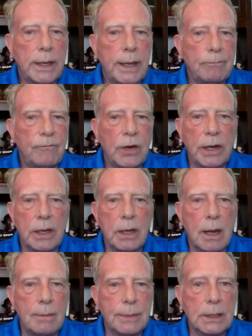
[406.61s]
kept very
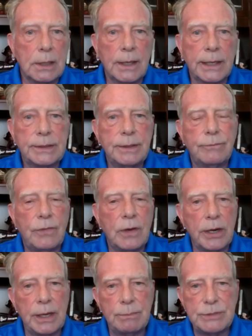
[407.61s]
calm and collective,
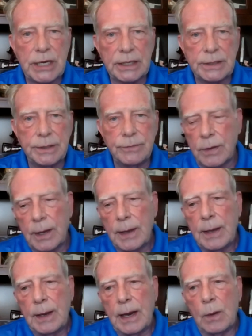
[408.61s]
very objective.
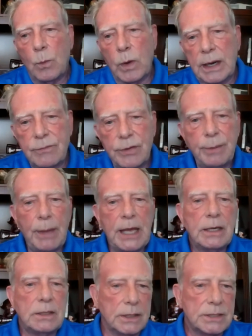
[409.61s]
And whenever he
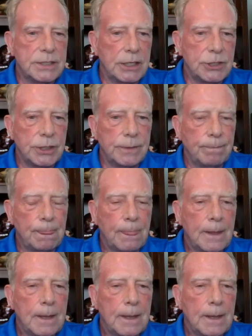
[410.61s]
made a decision,